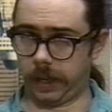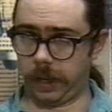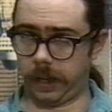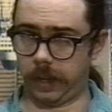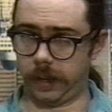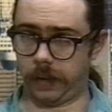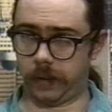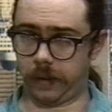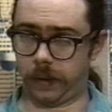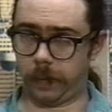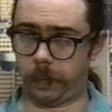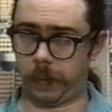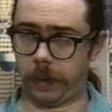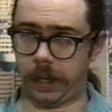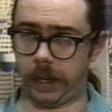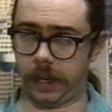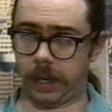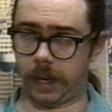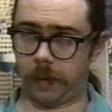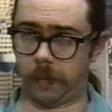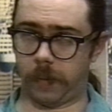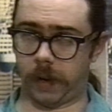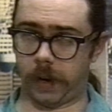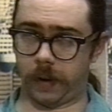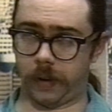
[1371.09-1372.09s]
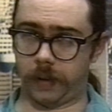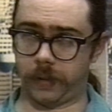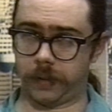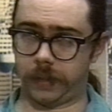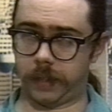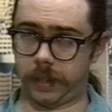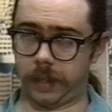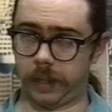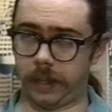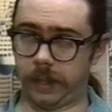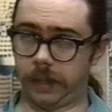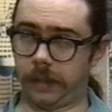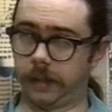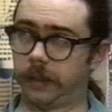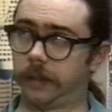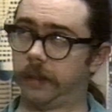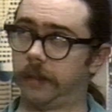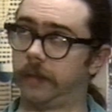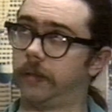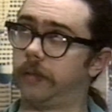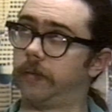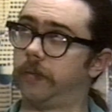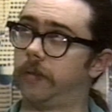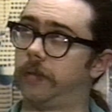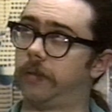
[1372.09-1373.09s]
you know, the
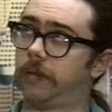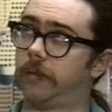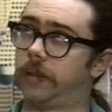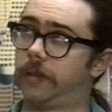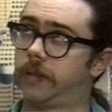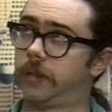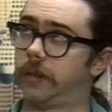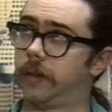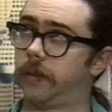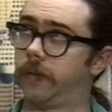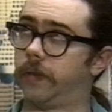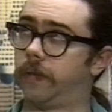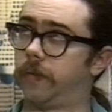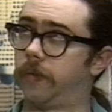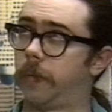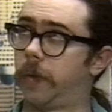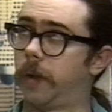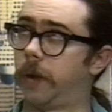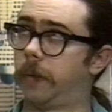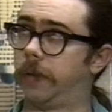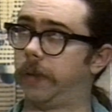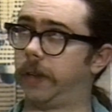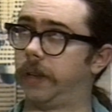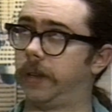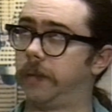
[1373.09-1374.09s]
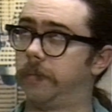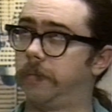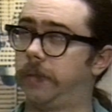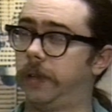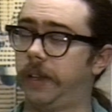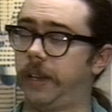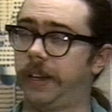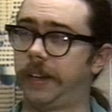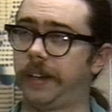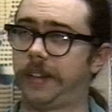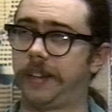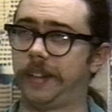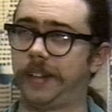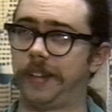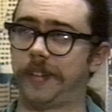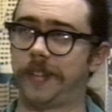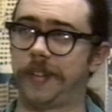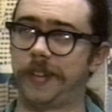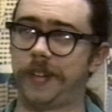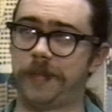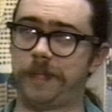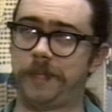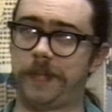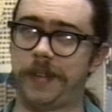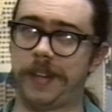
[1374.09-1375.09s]
PMRC, Conservative Republican Political
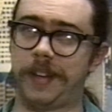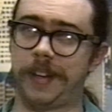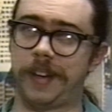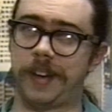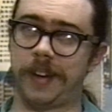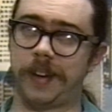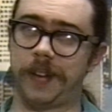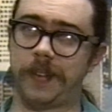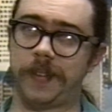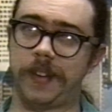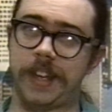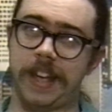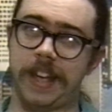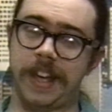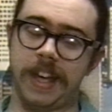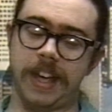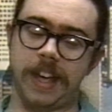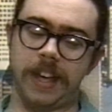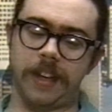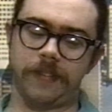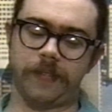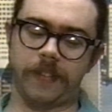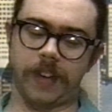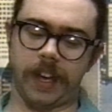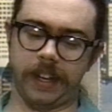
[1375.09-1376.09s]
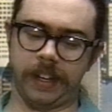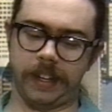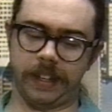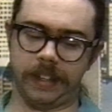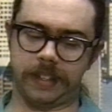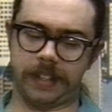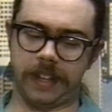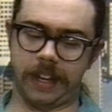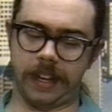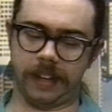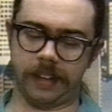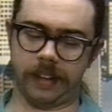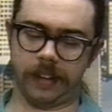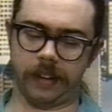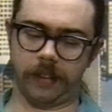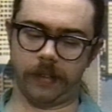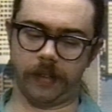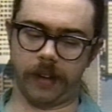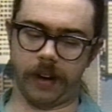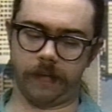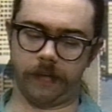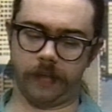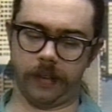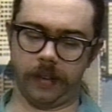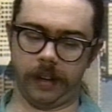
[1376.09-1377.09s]
Group, you know, finding Satan under
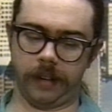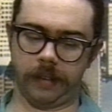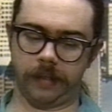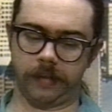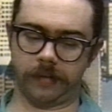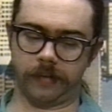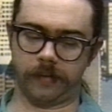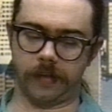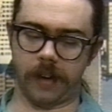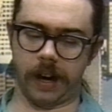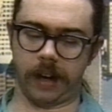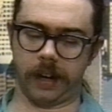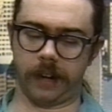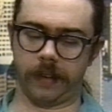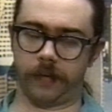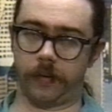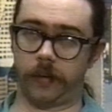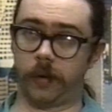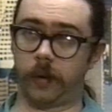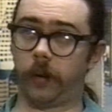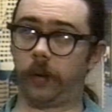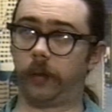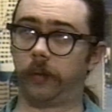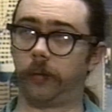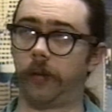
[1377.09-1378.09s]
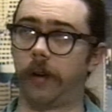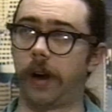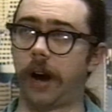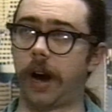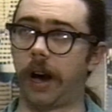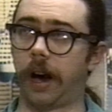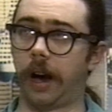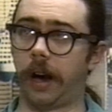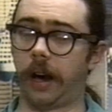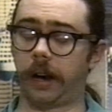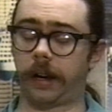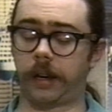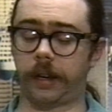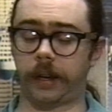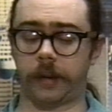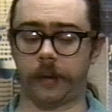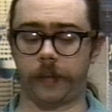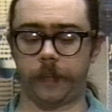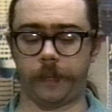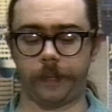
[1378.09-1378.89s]
every rock and roll rock.